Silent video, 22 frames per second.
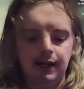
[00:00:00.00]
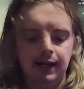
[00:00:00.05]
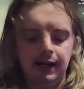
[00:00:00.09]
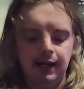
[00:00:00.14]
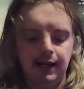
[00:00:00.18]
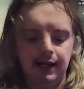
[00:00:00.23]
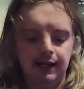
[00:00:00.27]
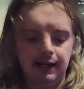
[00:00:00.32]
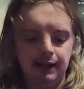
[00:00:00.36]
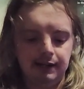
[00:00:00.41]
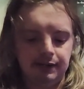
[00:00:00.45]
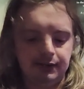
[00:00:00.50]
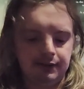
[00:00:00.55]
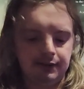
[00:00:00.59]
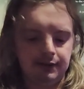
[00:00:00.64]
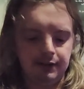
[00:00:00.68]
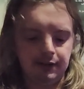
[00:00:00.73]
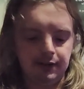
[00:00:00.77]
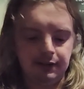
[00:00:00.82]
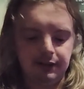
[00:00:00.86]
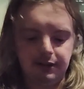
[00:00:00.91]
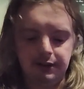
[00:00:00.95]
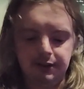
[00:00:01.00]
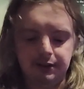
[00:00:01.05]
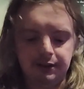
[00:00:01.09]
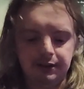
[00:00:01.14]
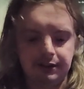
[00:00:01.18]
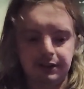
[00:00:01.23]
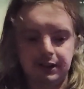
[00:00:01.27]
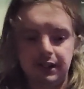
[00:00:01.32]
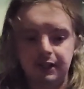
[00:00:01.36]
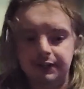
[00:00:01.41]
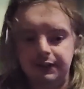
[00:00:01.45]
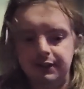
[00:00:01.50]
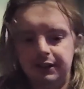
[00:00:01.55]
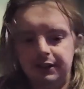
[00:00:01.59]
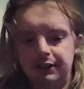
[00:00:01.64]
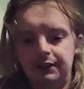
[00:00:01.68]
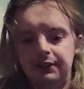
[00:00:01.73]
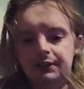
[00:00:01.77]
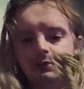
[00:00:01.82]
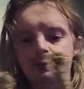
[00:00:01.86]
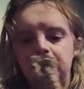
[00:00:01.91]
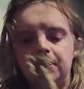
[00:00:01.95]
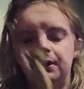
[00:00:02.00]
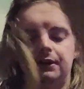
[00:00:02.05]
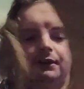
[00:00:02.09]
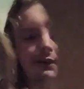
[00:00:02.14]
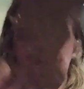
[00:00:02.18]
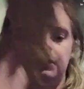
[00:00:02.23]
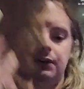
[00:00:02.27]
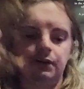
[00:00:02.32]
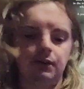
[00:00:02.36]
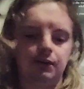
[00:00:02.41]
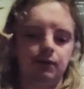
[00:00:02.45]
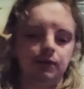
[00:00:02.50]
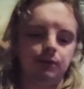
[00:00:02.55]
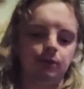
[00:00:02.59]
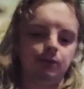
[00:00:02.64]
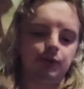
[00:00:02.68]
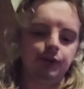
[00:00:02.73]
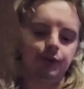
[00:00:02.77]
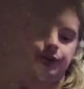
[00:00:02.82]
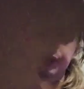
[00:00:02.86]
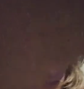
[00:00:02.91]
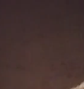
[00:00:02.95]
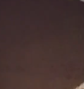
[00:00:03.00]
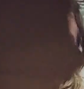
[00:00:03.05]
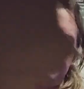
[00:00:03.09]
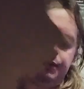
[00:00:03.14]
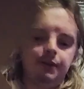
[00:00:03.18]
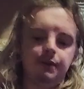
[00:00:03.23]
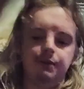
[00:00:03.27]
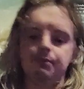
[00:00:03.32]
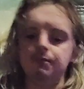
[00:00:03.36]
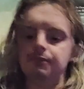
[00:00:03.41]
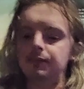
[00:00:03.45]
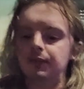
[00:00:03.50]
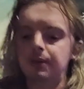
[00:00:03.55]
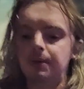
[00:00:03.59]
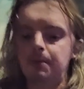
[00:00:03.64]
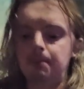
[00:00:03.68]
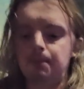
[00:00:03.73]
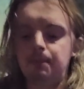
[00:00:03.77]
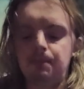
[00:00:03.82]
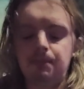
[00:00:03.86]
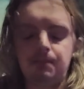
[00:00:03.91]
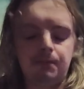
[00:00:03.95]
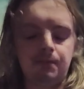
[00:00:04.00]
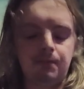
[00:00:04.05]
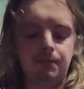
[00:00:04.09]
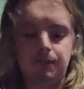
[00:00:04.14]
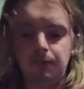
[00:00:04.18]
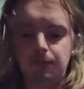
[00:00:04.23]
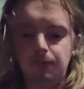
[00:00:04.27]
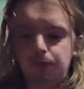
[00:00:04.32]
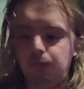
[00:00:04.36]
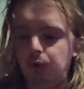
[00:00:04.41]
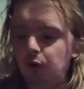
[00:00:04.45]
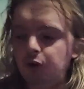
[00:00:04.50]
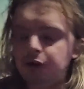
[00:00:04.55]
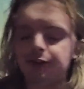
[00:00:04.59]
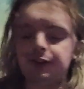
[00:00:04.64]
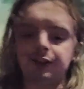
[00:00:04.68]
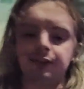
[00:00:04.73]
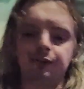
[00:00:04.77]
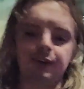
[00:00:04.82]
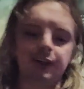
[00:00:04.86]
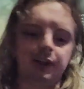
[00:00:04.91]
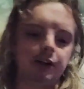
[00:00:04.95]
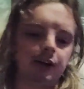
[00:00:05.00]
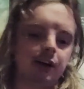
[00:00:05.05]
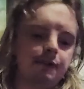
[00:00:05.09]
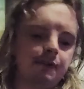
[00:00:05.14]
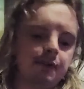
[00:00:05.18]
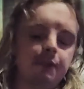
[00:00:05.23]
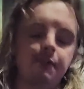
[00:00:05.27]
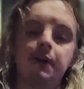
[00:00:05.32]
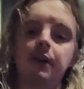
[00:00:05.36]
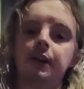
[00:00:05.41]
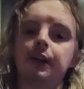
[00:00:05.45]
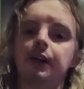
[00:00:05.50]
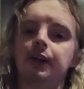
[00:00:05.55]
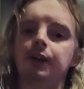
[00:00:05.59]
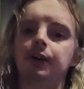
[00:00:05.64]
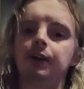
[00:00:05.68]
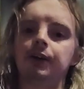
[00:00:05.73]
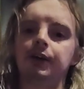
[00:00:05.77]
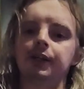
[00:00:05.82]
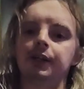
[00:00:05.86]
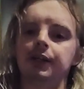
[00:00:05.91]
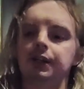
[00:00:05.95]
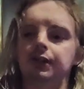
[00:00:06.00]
And it's just disgusting. This one was the worstest figure I ever fucking got in